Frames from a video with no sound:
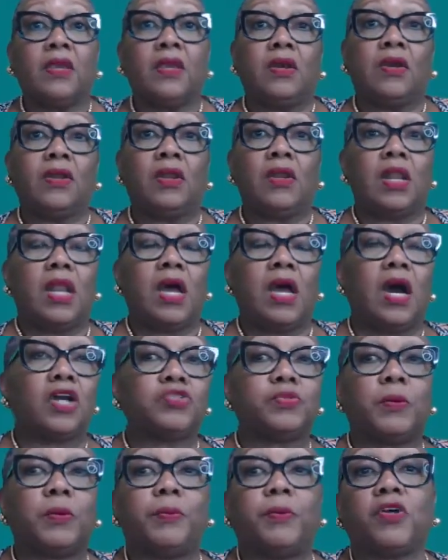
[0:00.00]
a
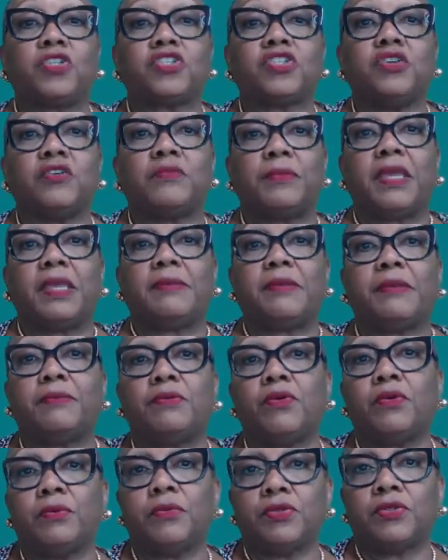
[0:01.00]
large proportion of baby
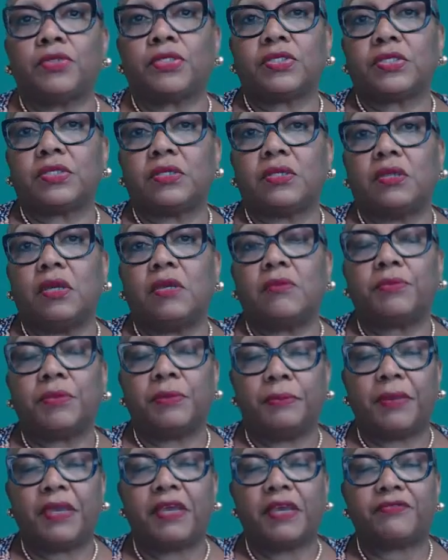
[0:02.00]
boomers
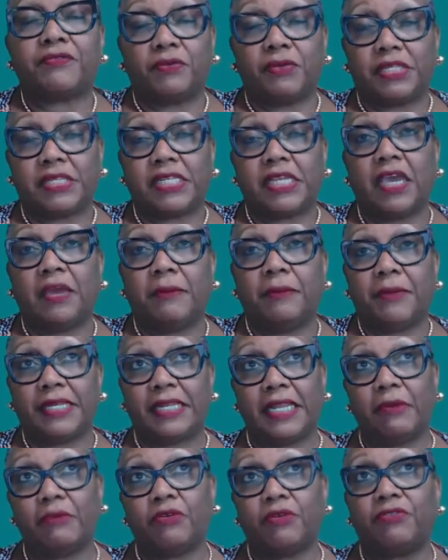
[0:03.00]
unprepared for retirement,
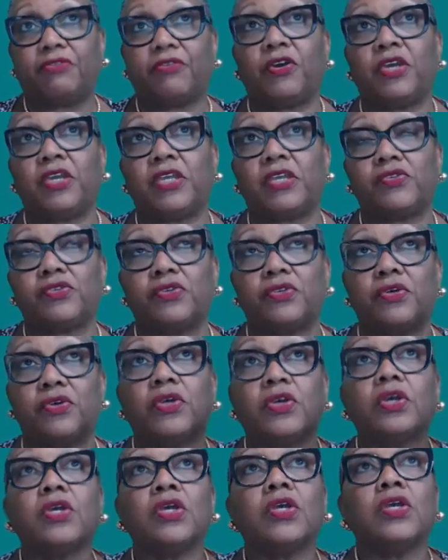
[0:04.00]
and I'm referring to
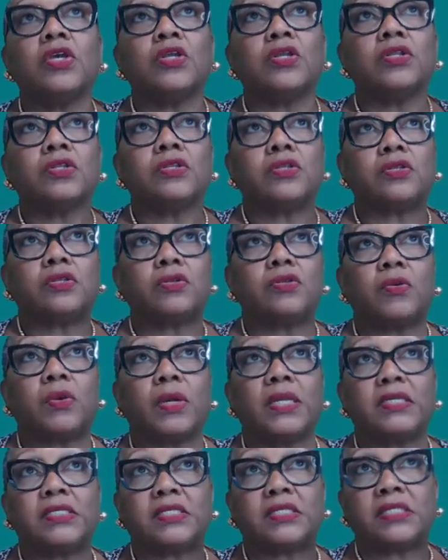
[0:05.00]
the
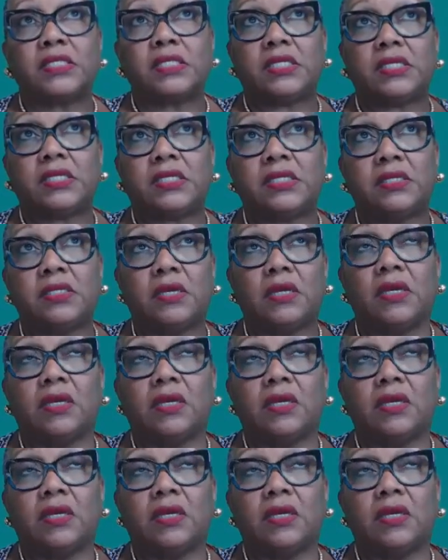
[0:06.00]
2008,